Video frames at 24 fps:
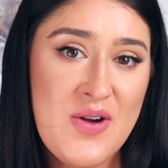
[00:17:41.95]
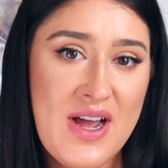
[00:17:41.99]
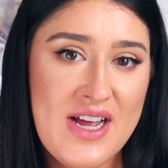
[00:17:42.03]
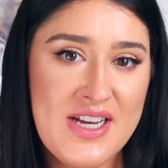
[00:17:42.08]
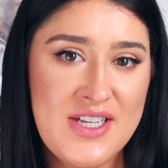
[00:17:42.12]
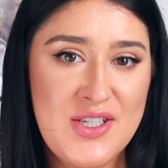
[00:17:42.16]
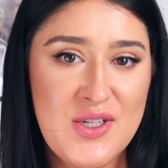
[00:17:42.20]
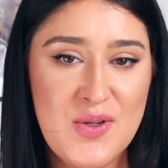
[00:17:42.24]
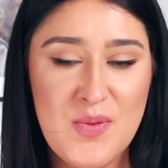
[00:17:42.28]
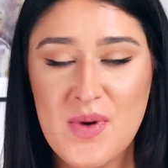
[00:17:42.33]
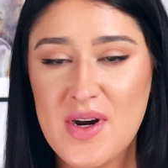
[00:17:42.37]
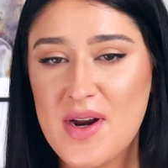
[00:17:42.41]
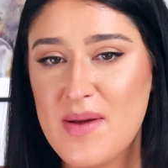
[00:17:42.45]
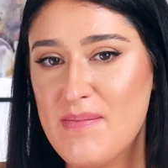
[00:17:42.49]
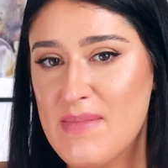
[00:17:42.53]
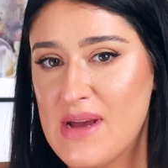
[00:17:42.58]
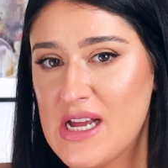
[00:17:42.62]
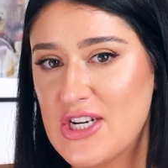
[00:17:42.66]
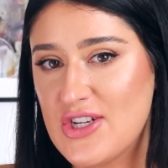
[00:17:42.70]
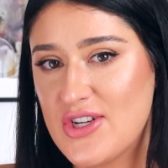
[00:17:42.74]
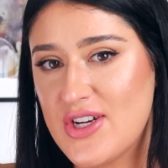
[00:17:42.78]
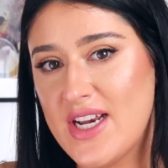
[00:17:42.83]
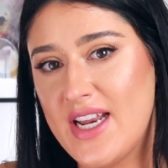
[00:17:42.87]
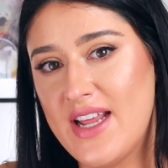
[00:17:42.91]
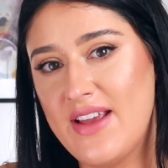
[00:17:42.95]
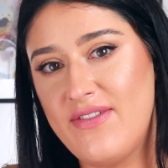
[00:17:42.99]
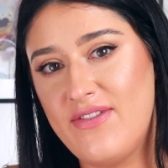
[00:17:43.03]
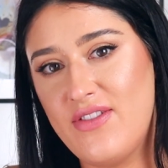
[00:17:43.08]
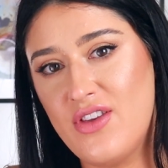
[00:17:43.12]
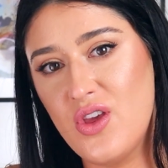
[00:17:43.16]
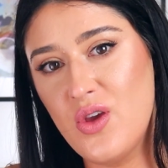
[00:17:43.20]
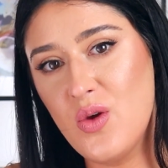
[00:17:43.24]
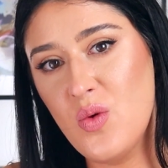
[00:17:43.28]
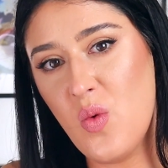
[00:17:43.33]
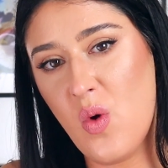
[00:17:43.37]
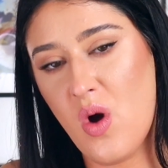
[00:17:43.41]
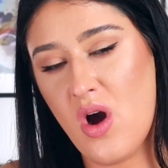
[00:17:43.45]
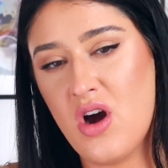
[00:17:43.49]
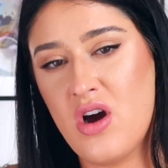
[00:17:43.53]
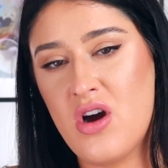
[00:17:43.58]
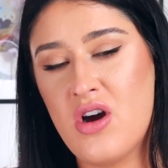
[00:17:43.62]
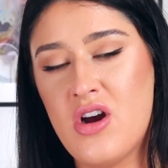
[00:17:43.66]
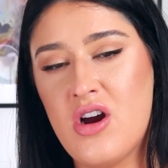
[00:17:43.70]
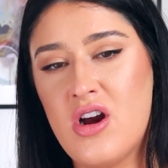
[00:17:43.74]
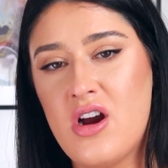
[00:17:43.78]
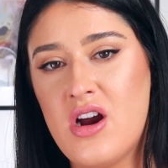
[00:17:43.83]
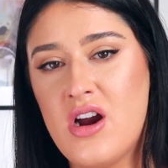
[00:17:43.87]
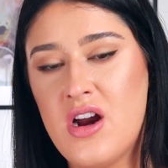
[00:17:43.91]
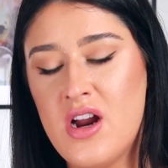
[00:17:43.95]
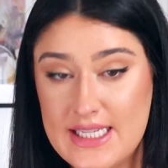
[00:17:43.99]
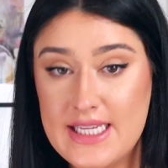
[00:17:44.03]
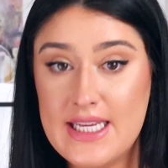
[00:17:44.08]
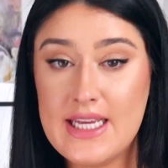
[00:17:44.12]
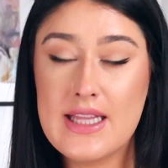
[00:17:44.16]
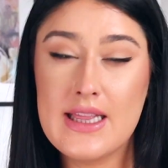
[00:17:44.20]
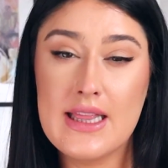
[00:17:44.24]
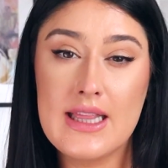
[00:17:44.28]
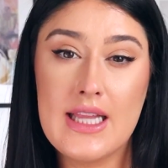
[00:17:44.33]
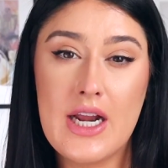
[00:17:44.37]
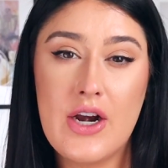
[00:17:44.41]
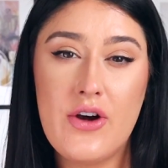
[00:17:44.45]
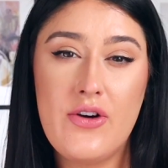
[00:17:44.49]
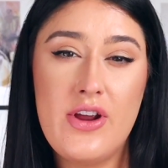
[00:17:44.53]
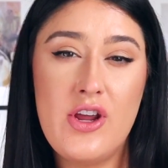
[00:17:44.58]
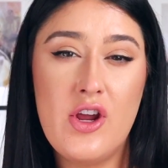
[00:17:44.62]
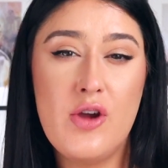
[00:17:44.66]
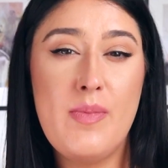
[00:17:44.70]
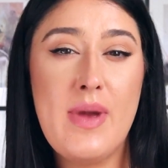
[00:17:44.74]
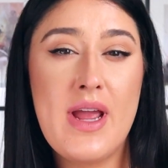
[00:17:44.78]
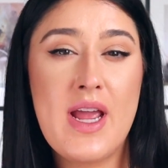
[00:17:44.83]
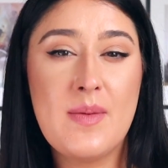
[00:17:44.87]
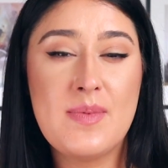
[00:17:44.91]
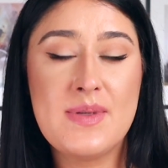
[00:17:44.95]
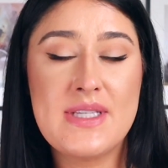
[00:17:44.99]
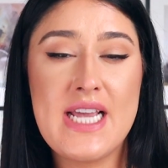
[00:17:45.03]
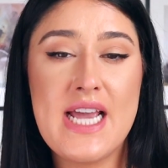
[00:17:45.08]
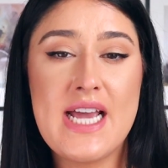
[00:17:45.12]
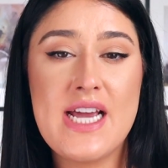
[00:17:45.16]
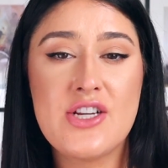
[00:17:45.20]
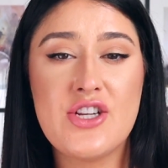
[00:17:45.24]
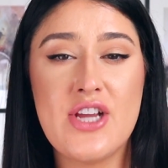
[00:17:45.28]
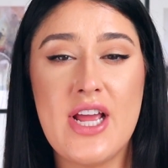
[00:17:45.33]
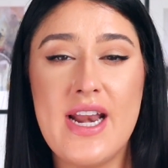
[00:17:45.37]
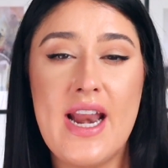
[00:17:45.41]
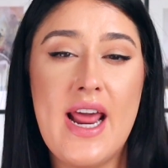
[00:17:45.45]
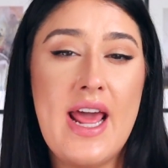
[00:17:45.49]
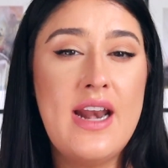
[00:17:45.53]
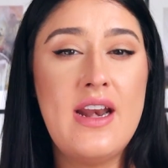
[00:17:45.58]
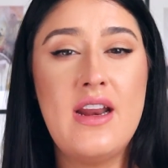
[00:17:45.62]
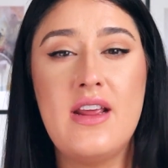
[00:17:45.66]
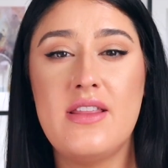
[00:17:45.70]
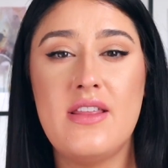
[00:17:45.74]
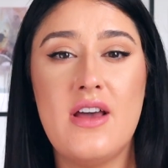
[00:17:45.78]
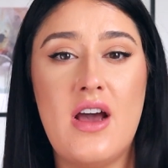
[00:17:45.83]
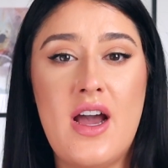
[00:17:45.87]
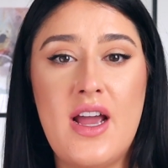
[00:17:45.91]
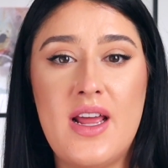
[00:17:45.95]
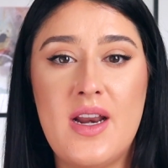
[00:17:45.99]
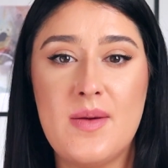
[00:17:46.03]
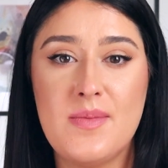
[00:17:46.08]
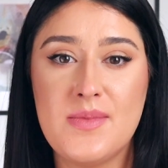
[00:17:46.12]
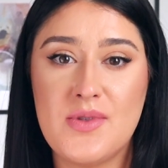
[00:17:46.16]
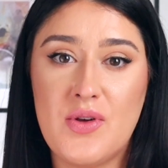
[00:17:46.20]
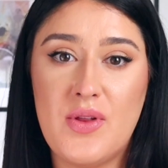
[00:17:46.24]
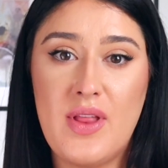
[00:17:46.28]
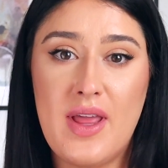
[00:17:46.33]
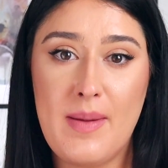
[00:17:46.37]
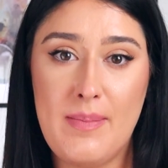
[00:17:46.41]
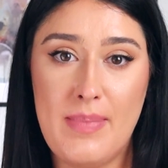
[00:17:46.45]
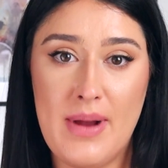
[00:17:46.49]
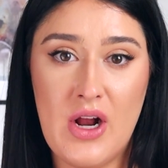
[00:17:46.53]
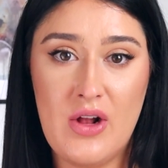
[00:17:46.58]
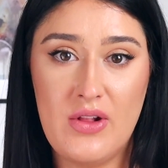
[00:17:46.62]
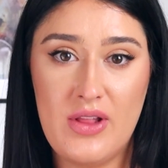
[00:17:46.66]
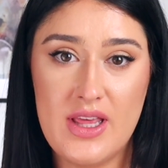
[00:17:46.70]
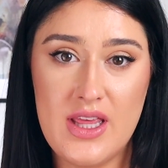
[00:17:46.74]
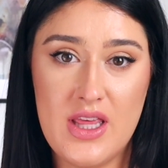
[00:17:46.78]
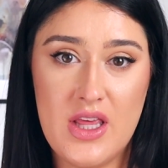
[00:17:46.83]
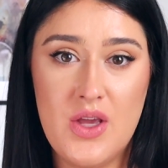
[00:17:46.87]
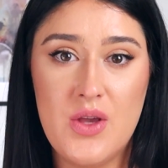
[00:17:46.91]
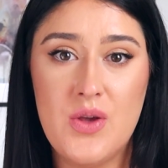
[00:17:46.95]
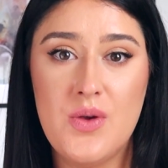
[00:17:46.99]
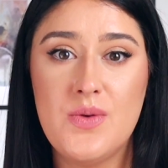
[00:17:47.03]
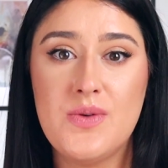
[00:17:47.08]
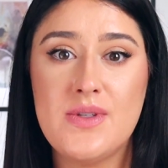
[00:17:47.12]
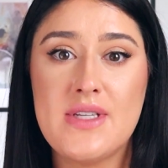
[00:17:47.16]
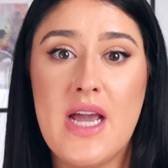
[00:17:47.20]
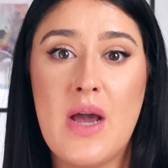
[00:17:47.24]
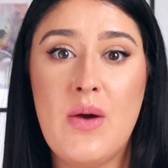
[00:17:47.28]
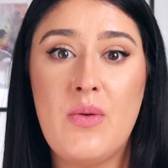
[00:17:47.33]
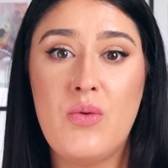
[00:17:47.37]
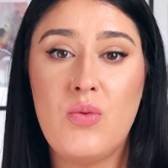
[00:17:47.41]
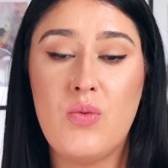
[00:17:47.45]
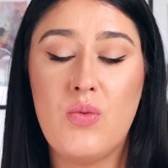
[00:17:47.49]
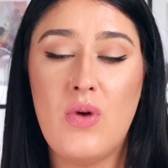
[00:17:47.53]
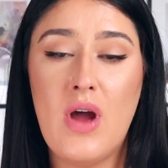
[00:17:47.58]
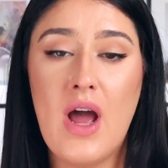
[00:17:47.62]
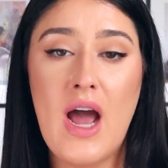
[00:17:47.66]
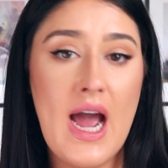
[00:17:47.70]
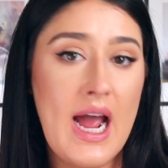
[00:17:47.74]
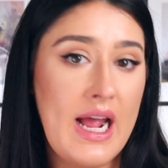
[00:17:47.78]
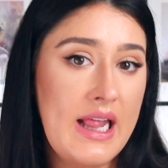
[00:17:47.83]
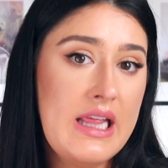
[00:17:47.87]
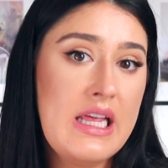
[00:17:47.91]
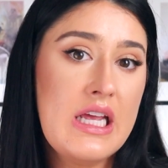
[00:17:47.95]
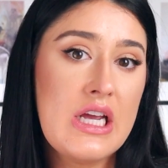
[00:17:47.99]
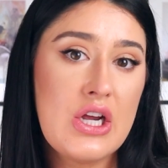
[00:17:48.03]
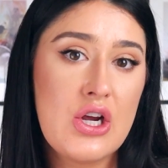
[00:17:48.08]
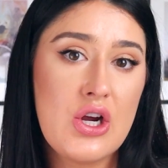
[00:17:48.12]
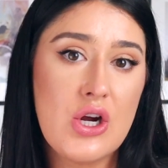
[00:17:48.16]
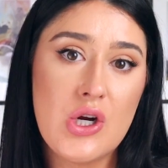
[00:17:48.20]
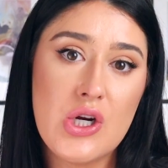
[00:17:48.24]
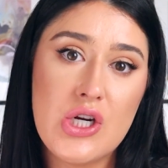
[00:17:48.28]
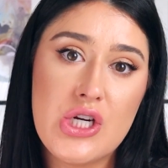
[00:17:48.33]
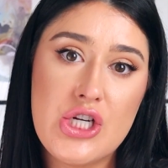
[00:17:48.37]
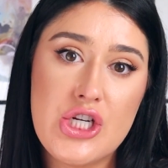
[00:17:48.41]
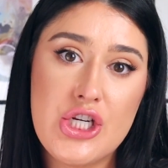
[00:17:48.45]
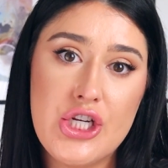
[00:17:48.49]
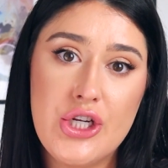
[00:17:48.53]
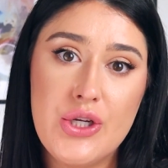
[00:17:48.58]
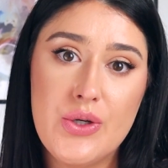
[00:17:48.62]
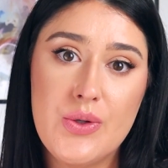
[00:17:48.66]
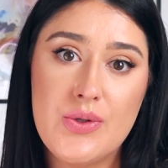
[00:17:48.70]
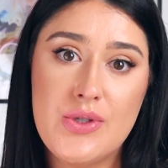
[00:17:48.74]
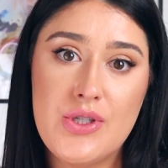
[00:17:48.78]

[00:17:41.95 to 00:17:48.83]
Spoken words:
I do want to mention, if you are decluttering your makeup stash and any of the items are like barely used, I would highly encourage you